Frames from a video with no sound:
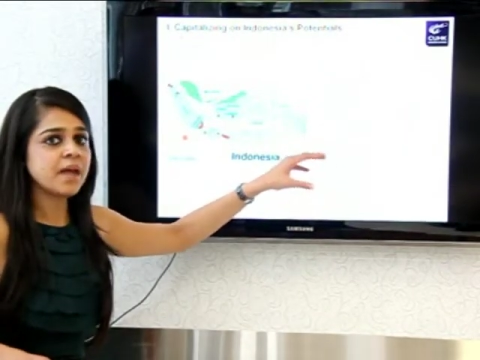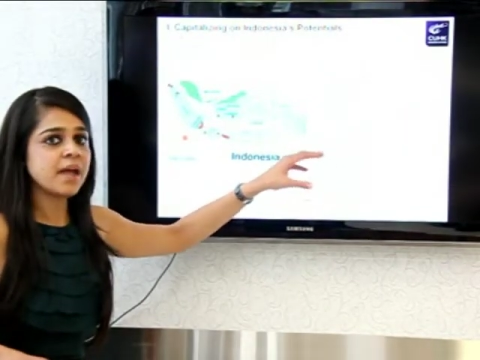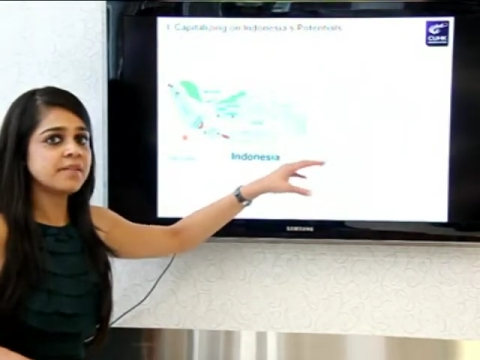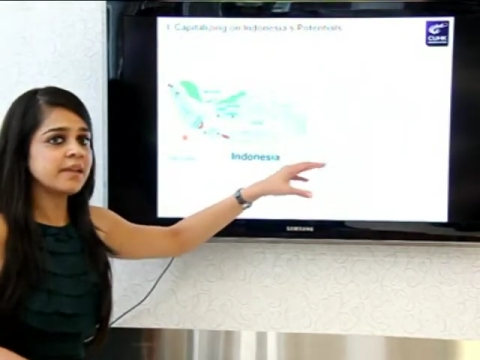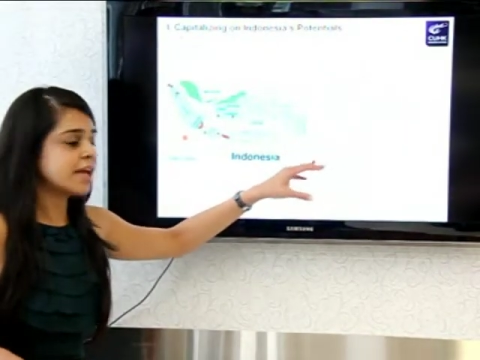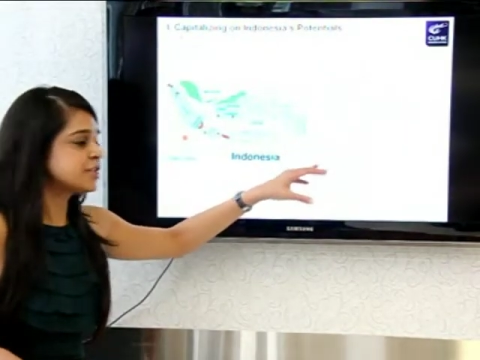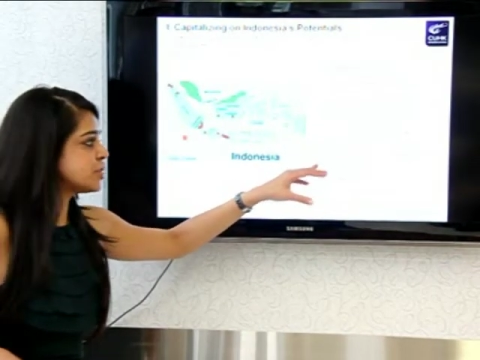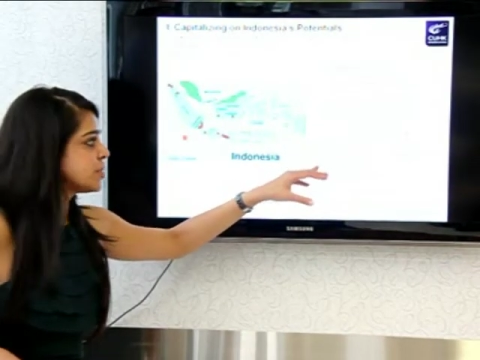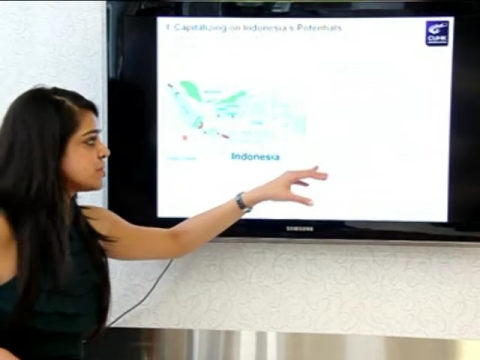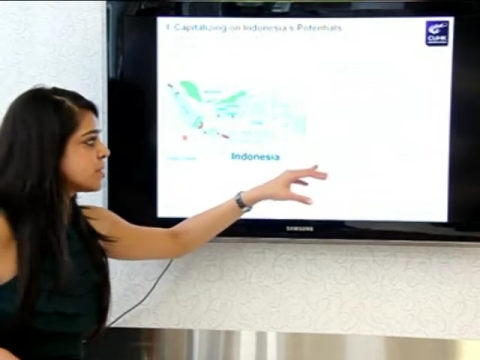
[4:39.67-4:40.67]
and the
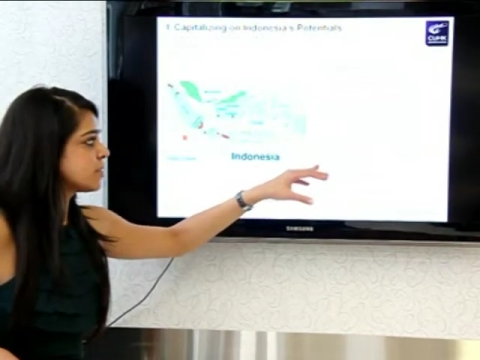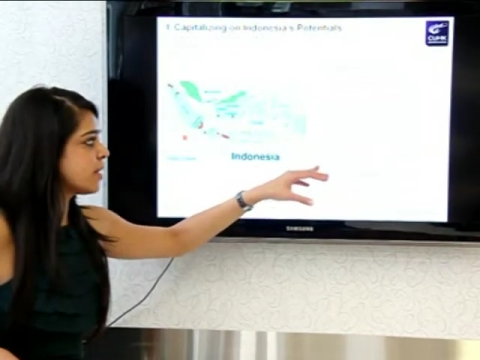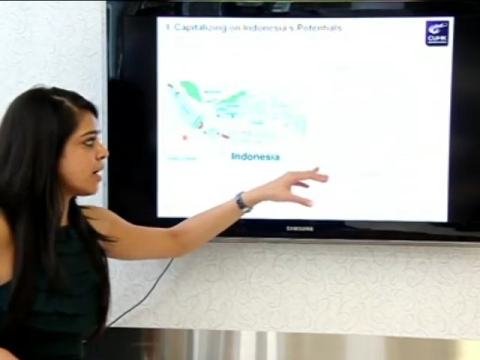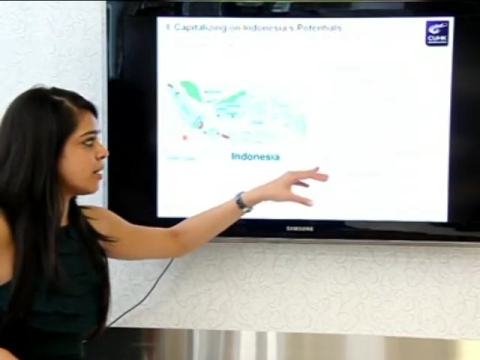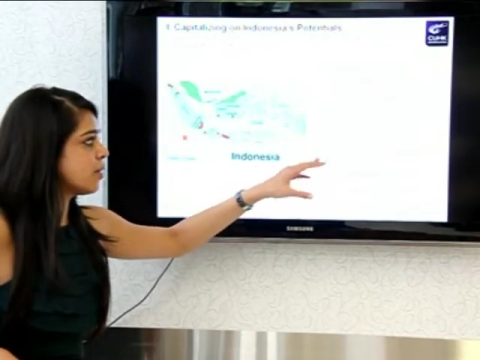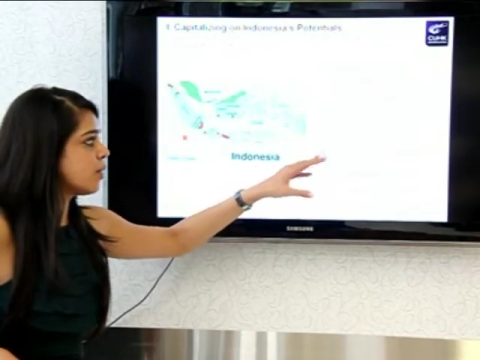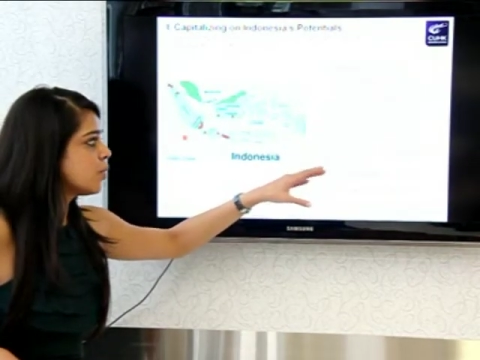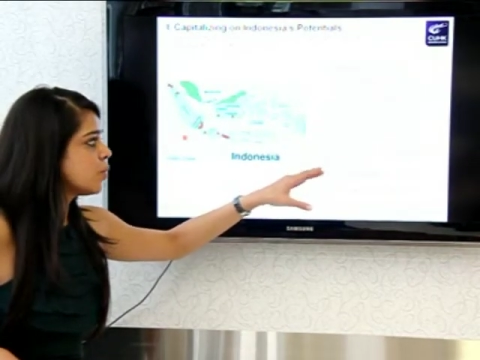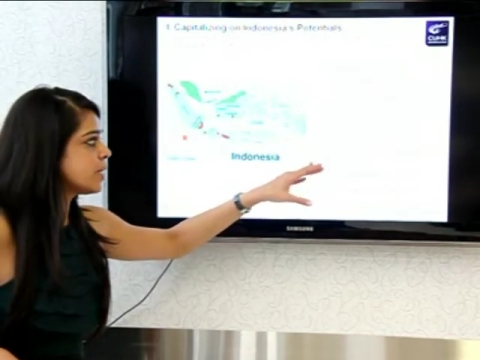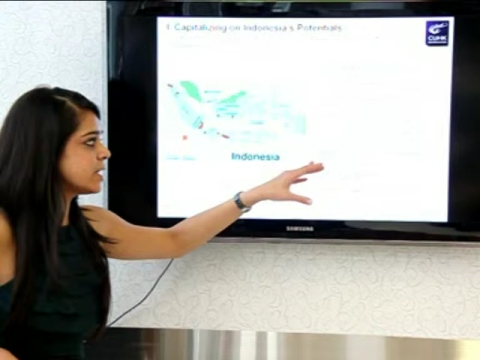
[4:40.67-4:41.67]
NGOs are there
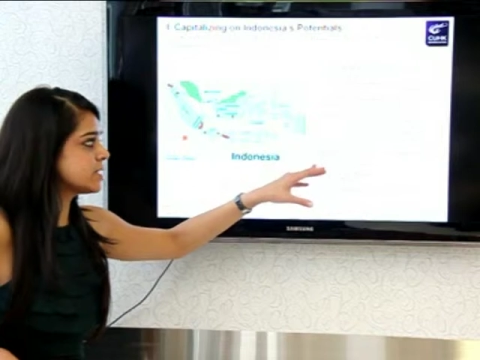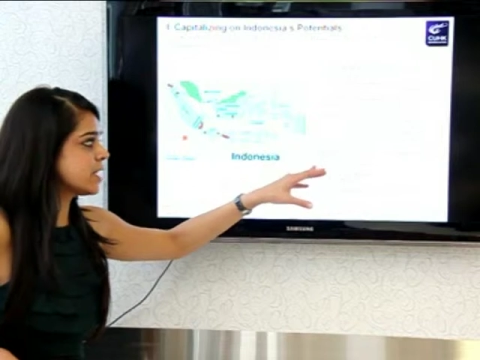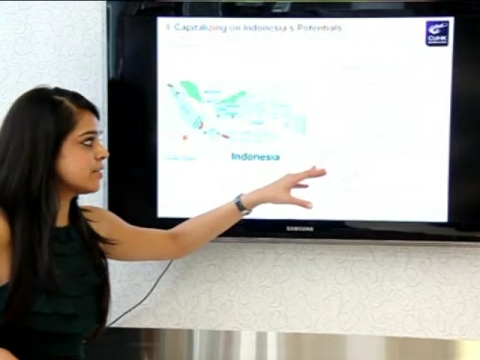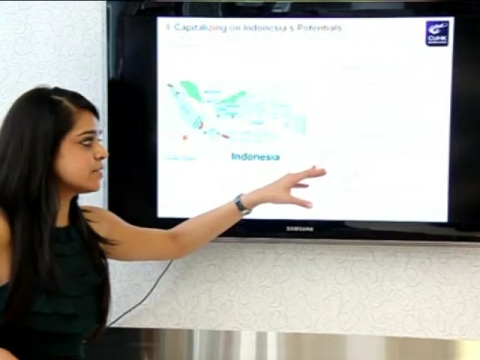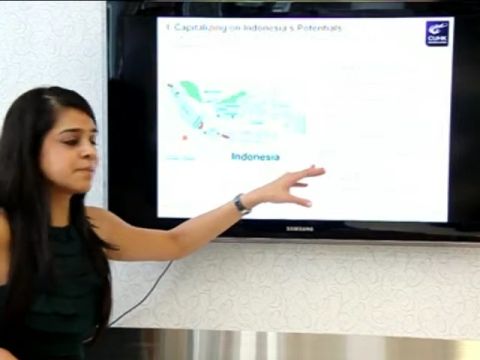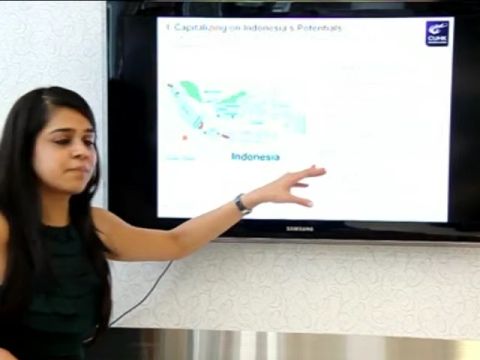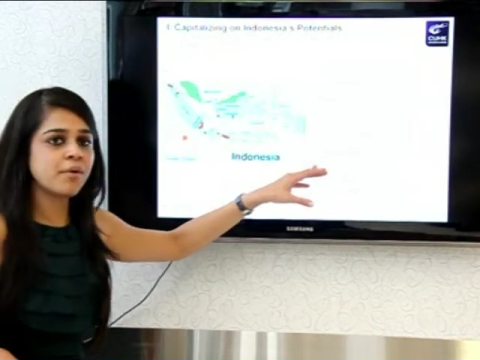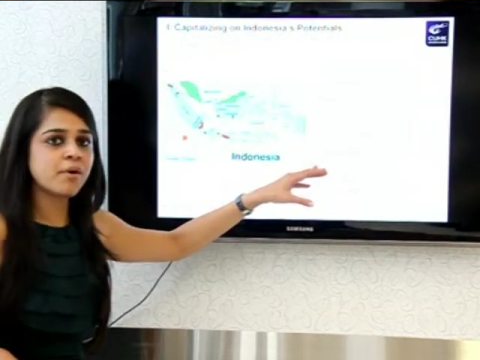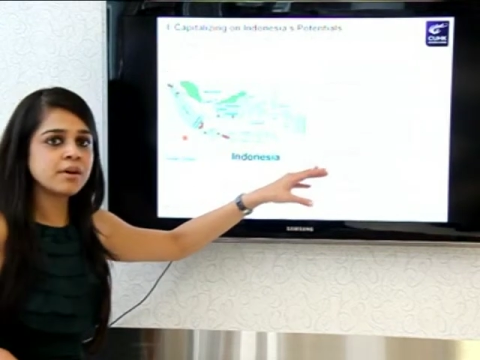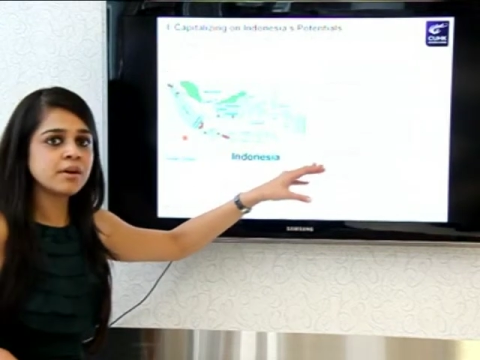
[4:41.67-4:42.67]
who will extend the
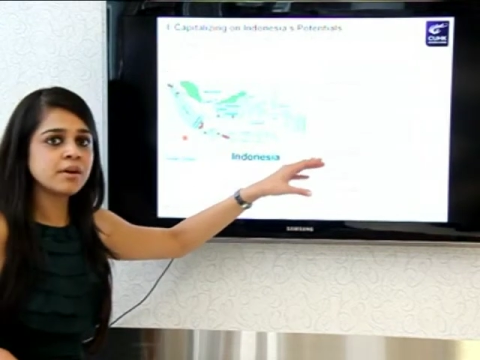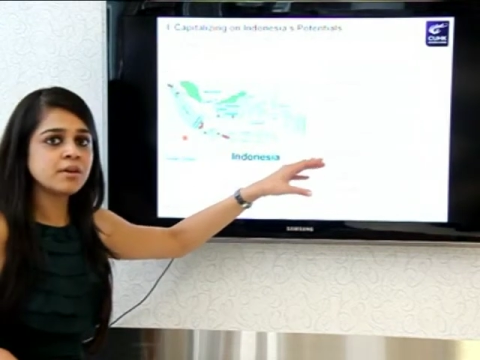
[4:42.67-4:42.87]
support